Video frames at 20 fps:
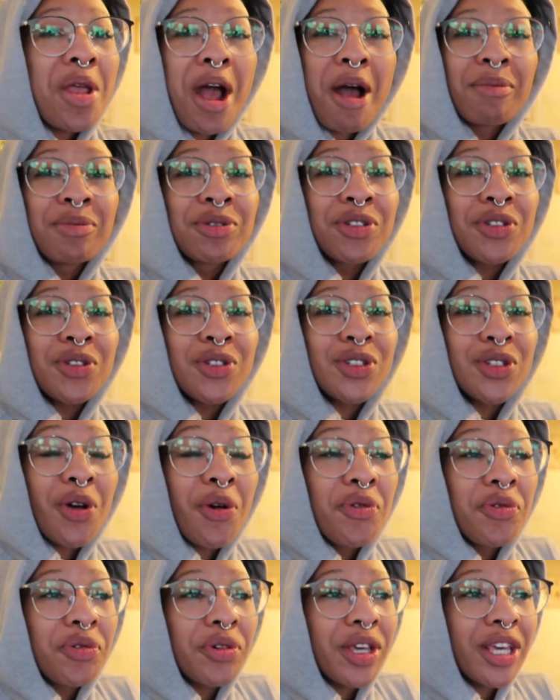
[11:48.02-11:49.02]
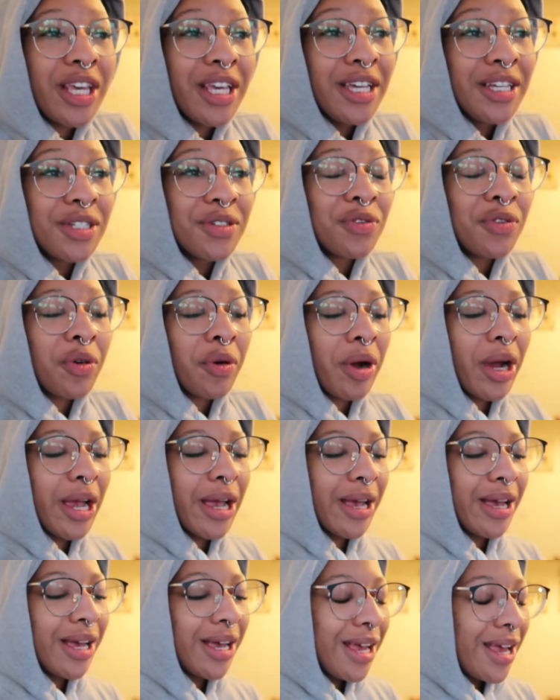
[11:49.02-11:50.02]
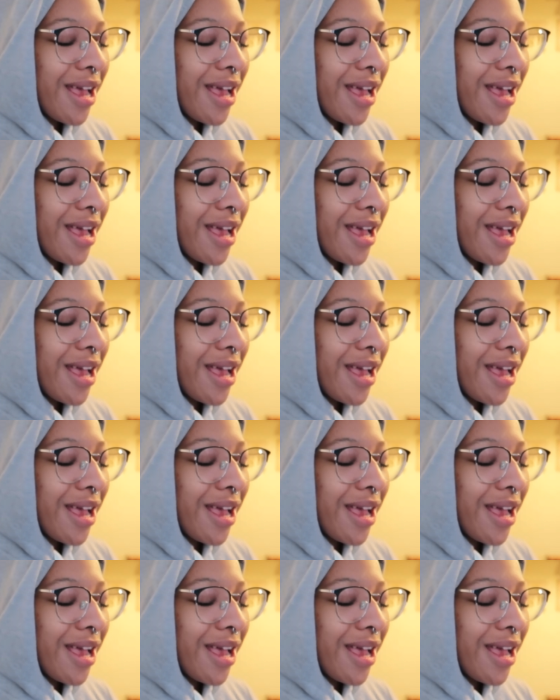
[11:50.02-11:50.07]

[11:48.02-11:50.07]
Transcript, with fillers: I'm just so geeked for it.